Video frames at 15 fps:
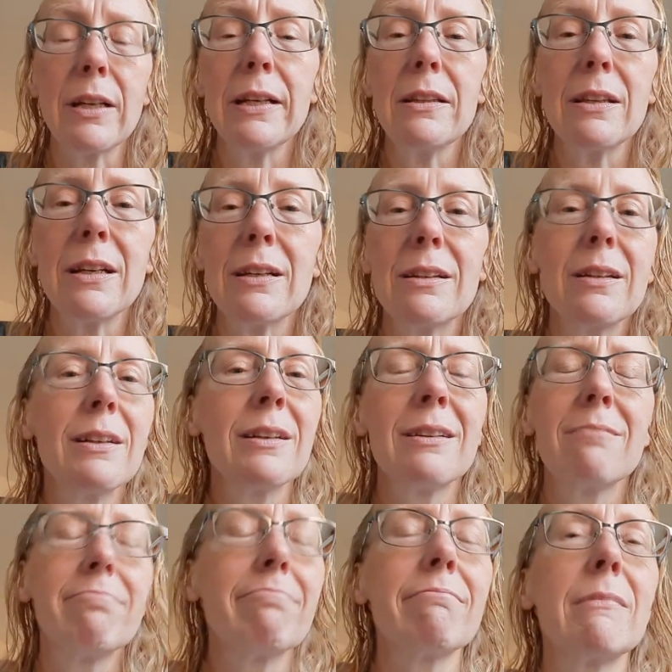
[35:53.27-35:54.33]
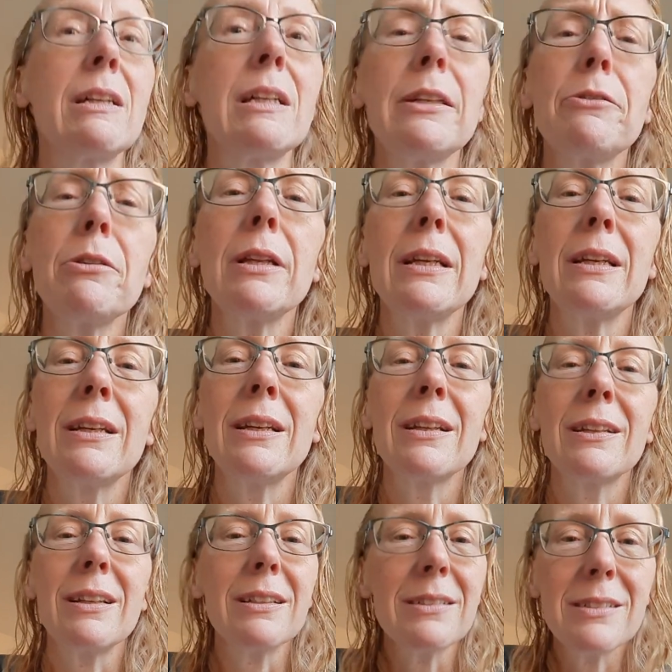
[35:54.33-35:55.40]
clearly that doesn't mean
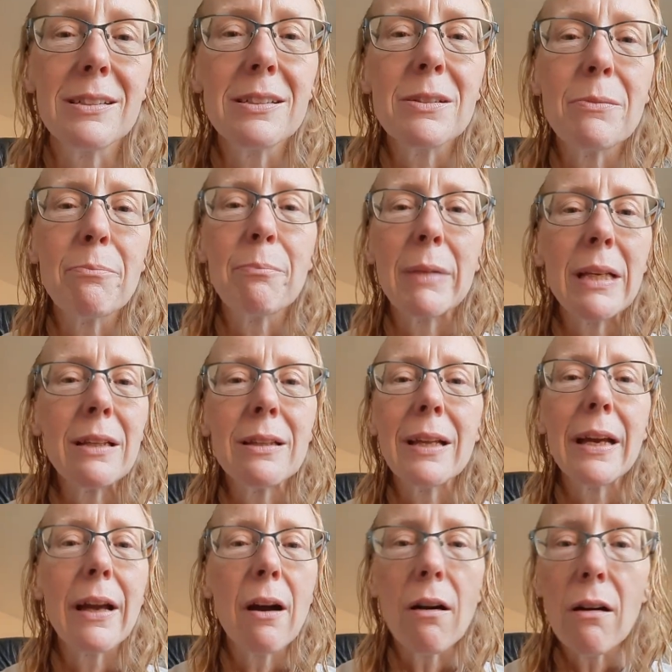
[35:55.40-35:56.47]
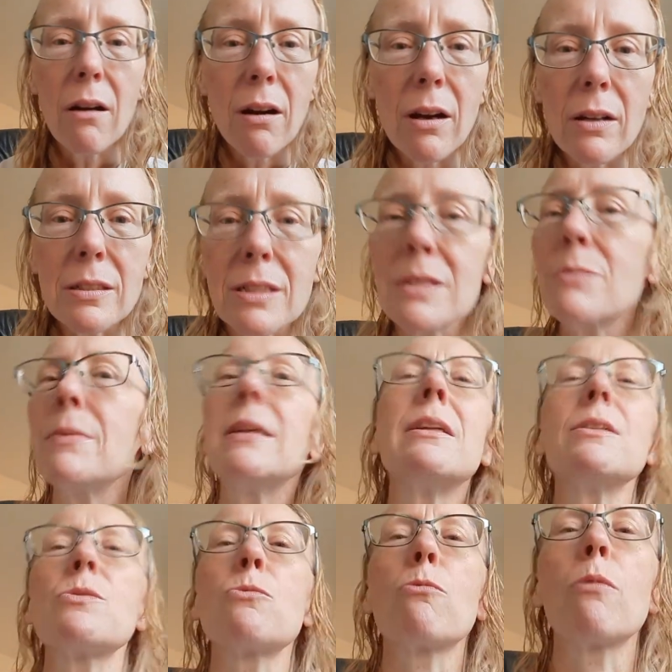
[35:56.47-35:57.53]
they are. It doesn't mean it's right.
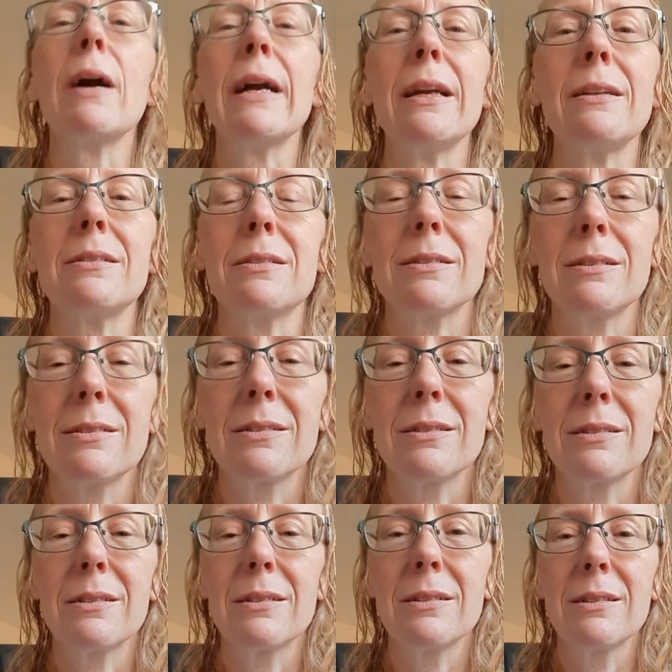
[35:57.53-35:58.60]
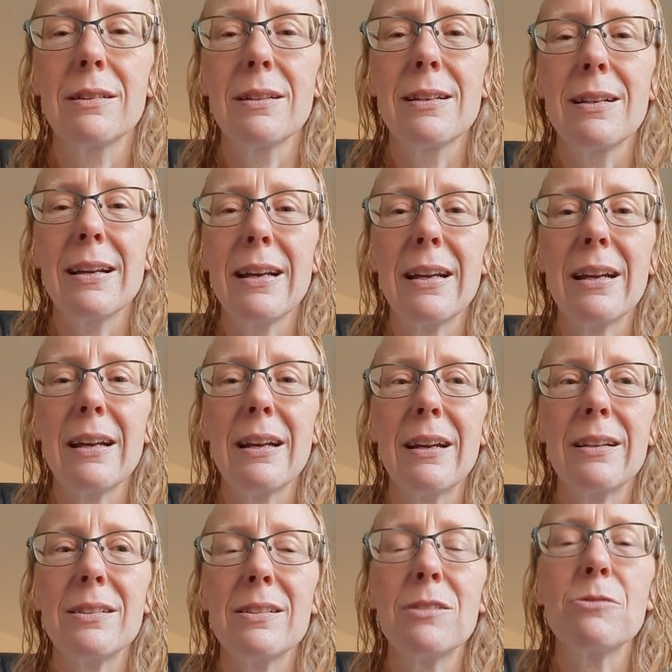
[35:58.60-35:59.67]
And so just as we've
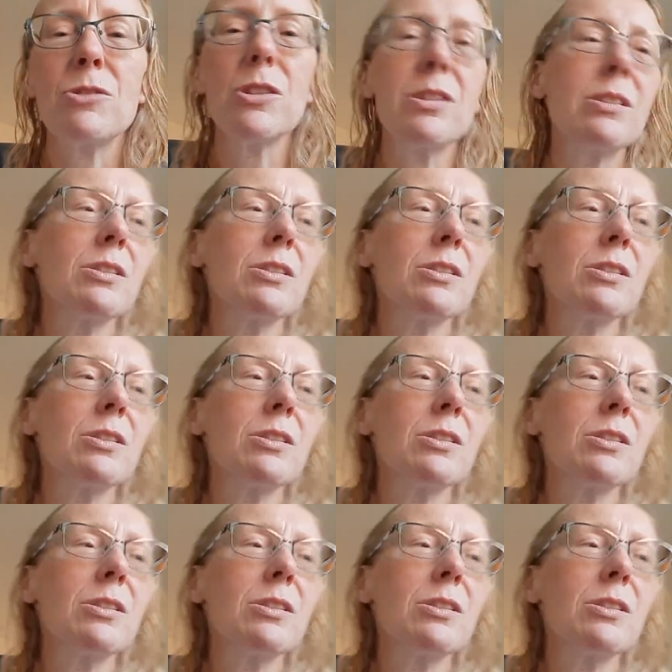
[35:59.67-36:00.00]
had to right